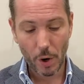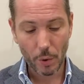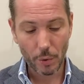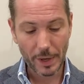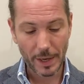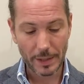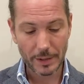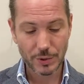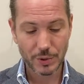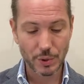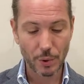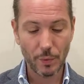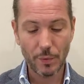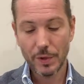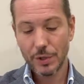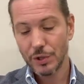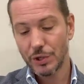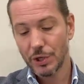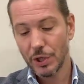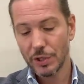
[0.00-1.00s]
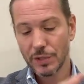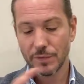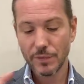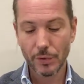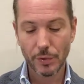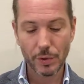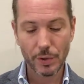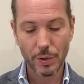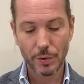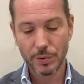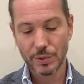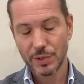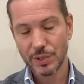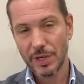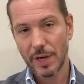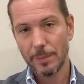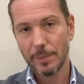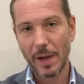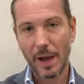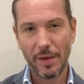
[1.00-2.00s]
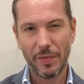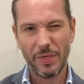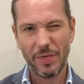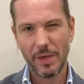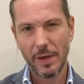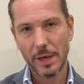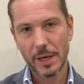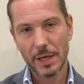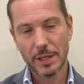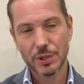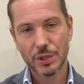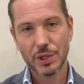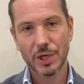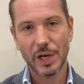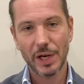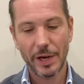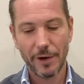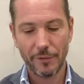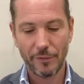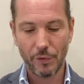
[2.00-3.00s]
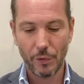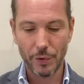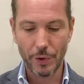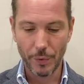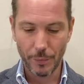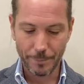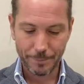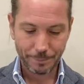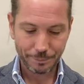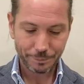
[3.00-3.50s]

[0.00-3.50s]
Okay, so just for the concept, I think it's clear for you.